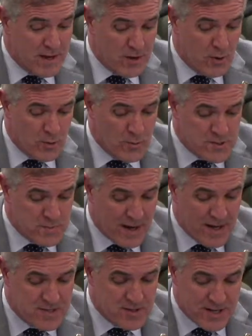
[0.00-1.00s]
get your
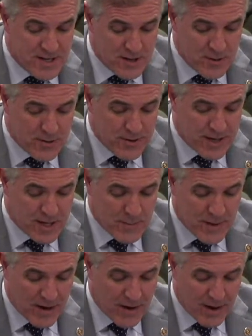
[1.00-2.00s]
response or get you
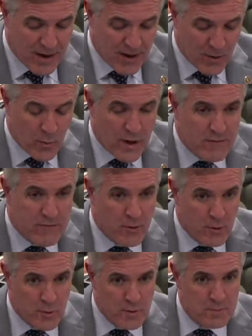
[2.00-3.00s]
thinking about our way
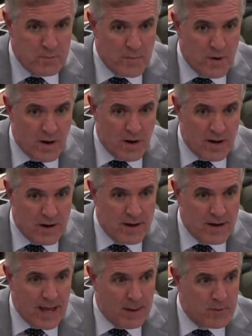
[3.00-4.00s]
forward
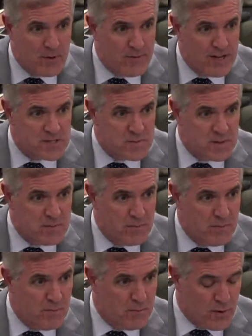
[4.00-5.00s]
on capital investment
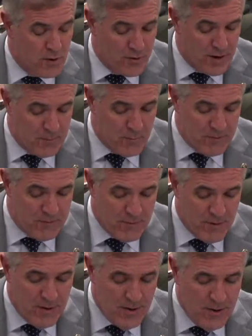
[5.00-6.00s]
program.
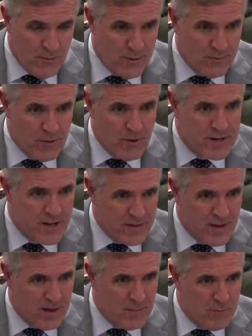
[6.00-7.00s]
We've looked
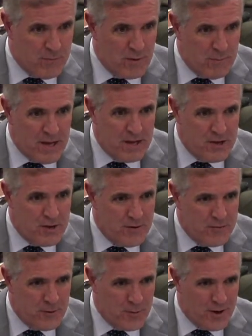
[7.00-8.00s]
at the
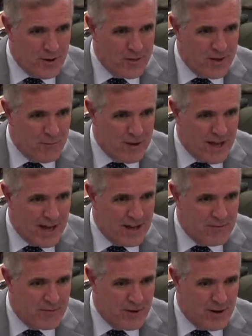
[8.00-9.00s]
menu, if you will, that we
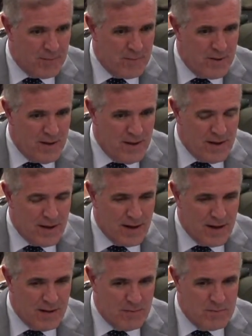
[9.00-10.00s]
had from
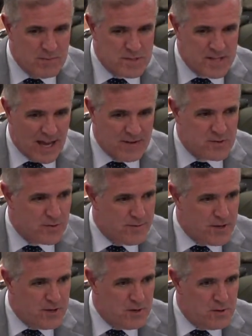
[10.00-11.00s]
staff's
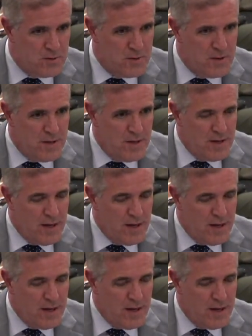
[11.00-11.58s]
review.